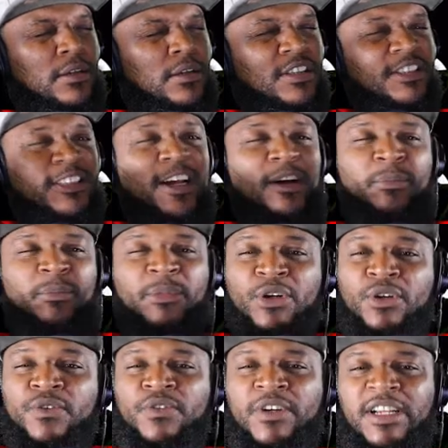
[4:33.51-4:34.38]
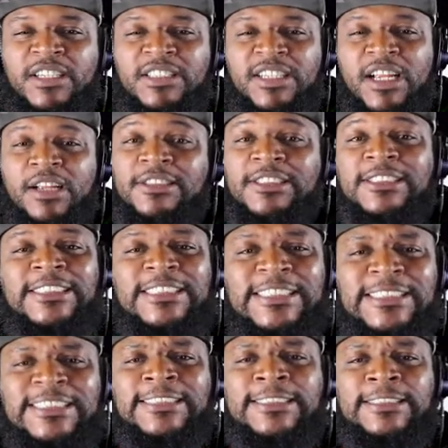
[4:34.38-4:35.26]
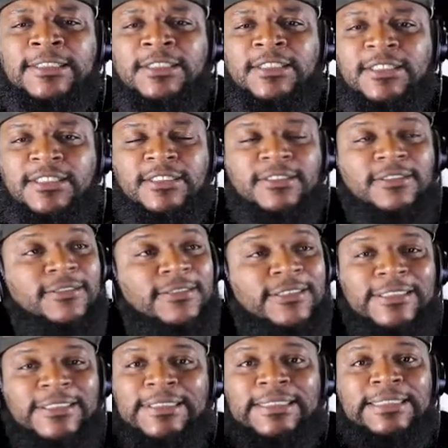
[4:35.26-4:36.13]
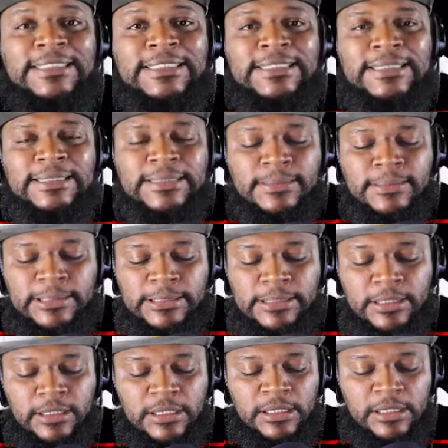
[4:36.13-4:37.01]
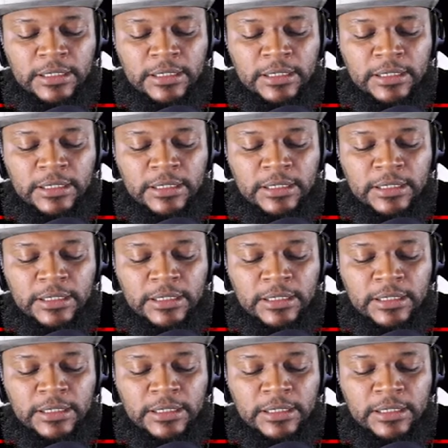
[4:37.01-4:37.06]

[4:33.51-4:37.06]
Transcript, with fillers: See how beautiful that sounds? Nothing. Don't say a goddamn thing.